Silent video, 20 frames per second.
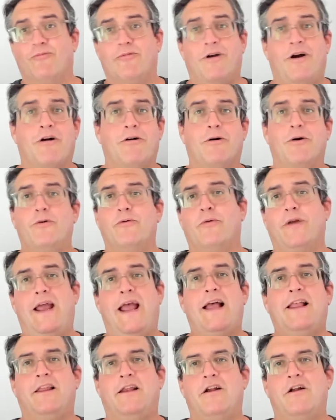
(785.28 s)
our own
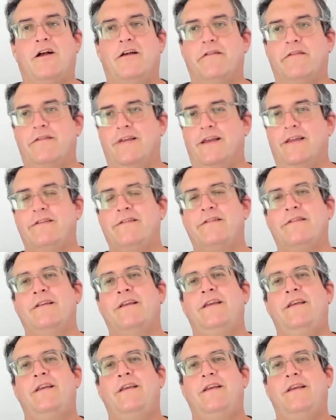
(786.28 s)
reality in all of this,
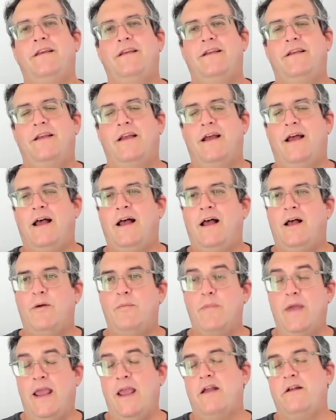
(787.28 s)

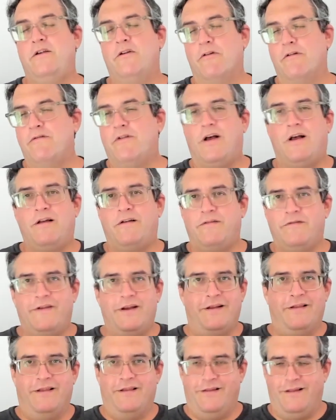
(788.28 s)
and you're involved
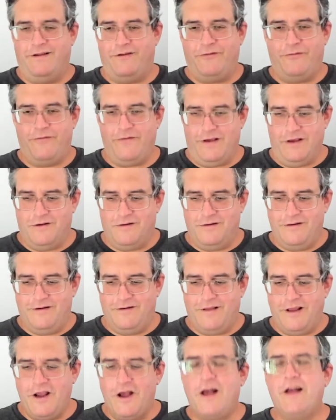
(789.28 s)
in this
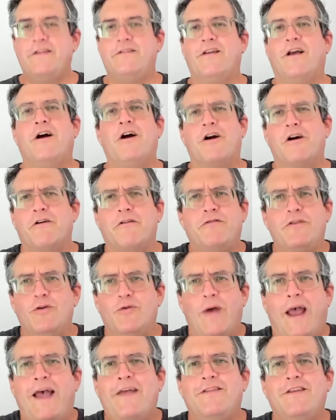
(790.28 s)
field, the odds are, if
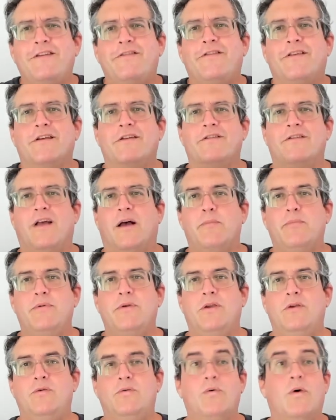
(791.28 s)
you add these things up,
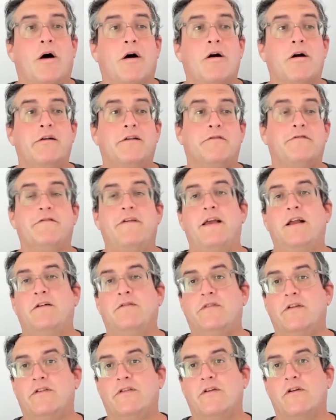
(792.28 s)
you aren't a fan
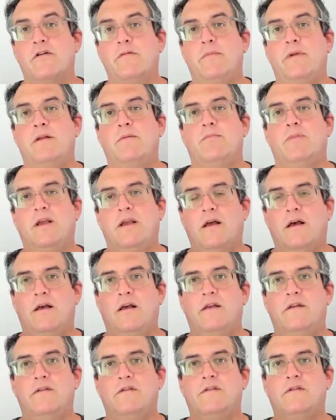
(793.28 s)
of discernment
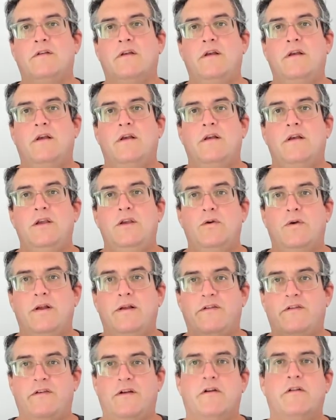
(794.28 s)
because you
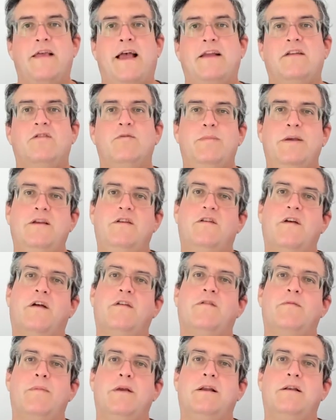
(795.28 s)
consider that to be
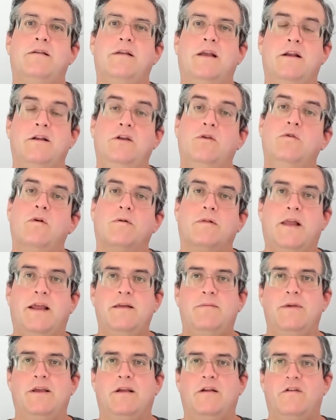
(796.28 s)
judgment and you don't
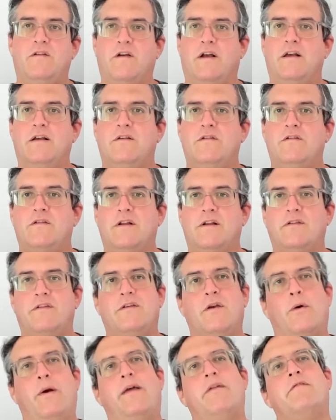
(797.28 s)
like being judged, and
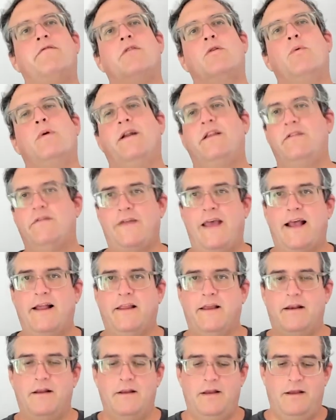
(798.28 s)
so everyone is
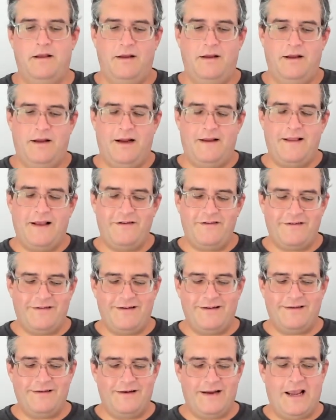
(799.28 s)
valid. And that just
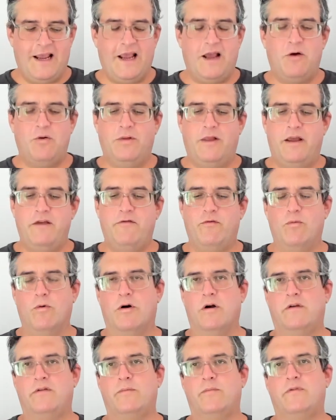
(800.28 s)
isn't how life
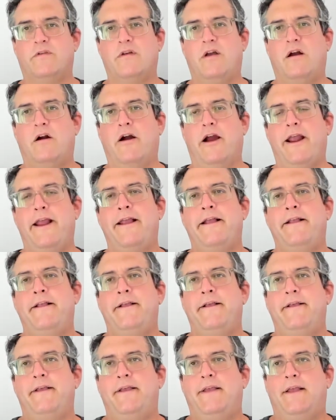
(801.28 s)
works, I'm sorry.
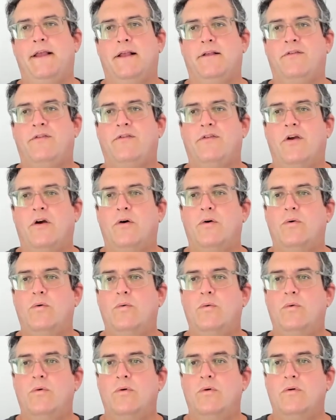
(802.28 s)

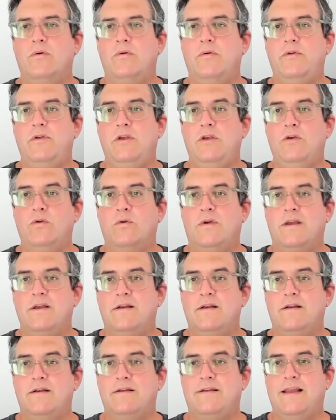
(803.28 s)
So you
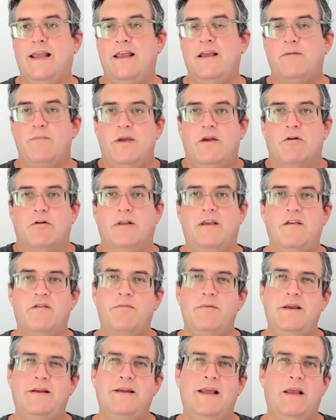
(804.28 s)
can take me or leave
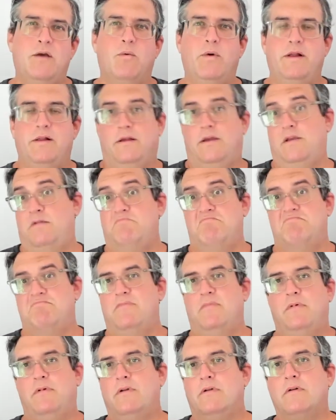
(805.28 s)
me, take Whitley
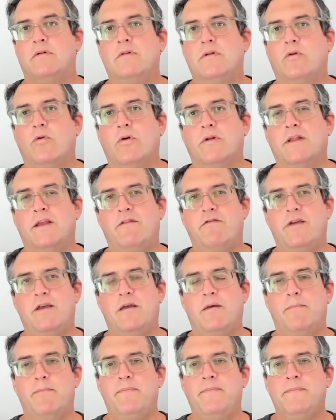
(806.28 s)
or leave
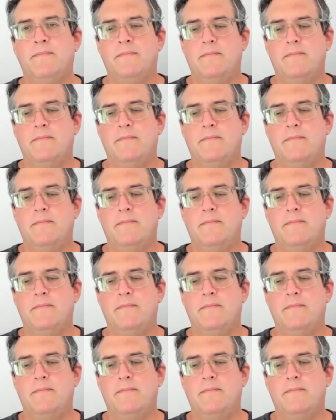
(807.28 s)
him,